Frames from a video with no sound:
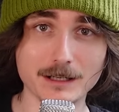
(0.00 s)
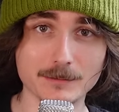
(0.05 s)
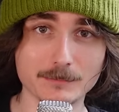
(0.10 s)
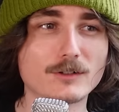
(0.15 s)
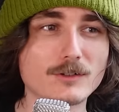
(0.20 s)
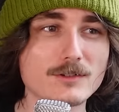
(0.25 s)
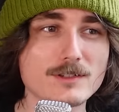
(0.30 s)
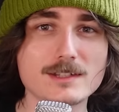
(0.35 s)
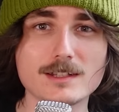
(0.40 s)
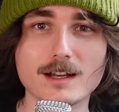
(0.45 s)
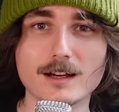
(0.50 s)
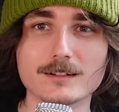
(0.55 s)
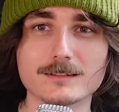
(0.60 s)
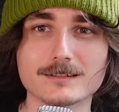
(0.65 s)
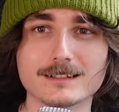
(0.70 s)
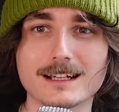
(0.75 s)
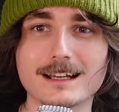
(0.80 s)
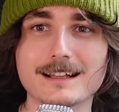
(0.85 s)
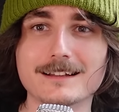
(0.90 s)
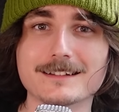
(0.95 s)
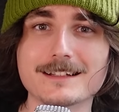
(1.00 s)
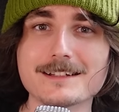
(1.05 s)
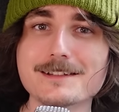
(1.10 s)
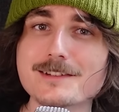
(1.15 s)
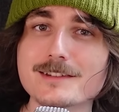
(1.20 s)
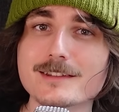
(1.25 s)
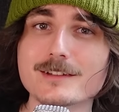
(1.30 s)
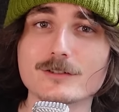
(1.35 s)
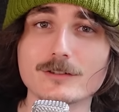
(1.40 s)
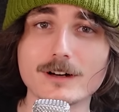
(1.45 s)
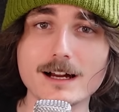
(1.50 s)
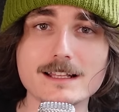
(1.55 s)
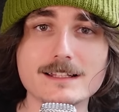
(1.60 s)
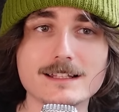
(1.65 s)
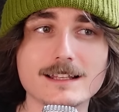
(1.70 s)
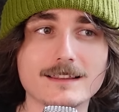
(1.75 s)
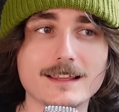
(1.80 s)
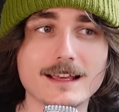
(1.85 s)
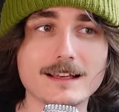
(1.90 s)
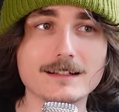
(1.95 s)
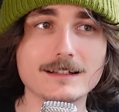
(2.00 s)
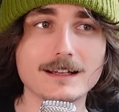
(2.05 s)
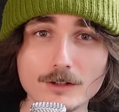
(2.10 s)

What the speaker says: And also, this is the crazy thing.